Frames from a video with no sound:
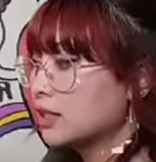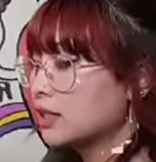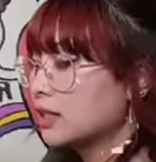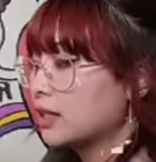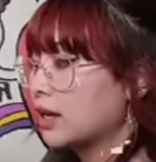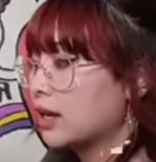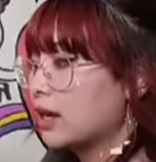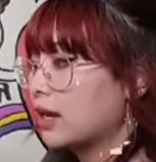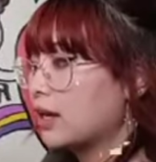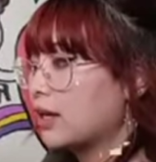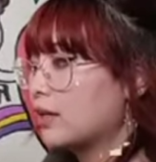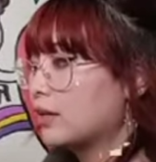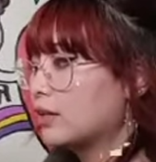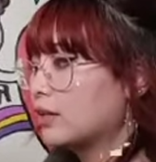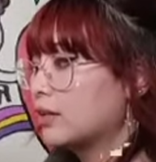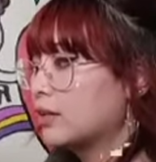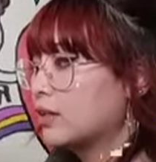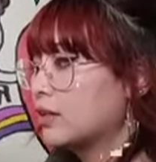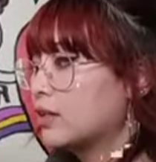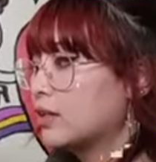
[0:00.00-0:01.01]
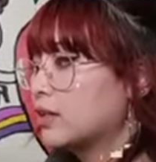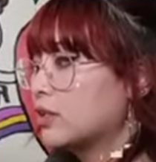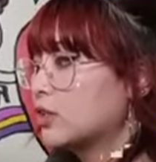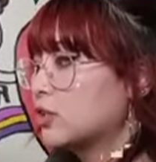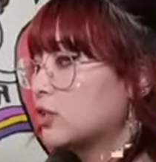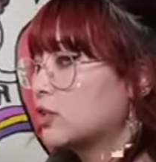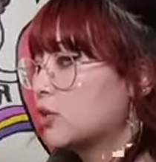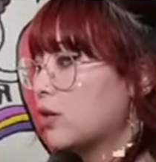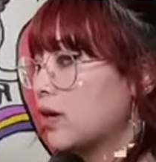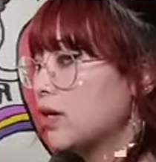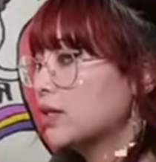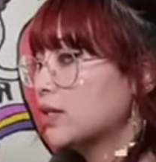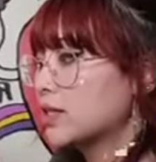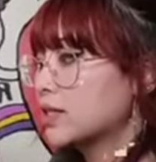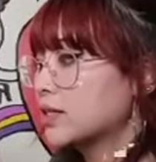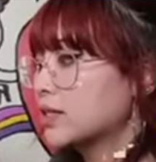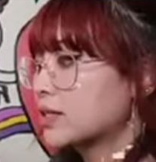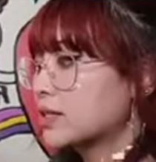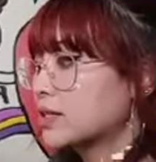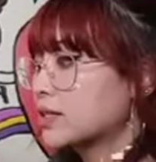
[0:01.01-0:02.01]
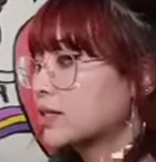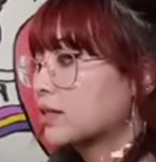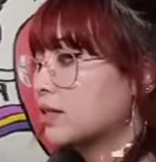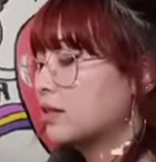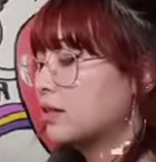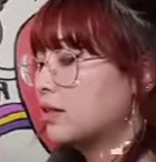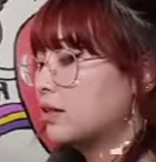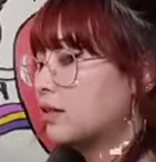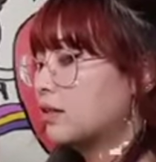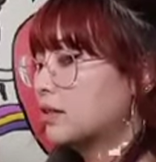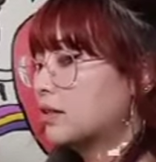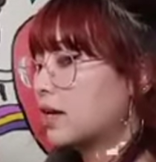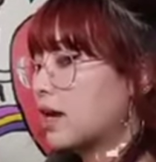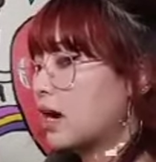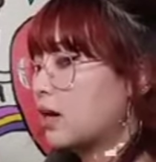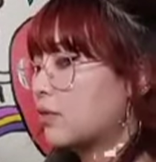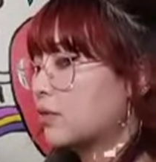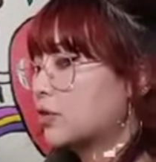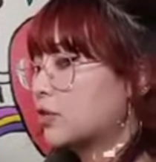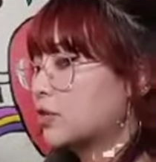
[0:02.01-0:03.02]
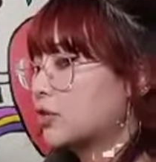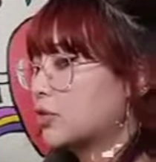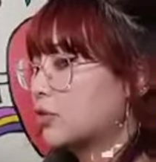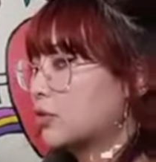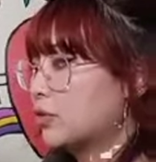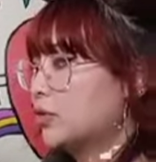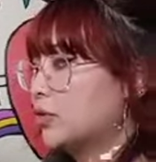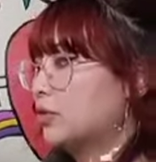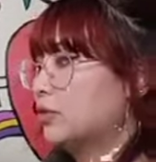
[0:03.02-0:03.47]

can join us on our tutorial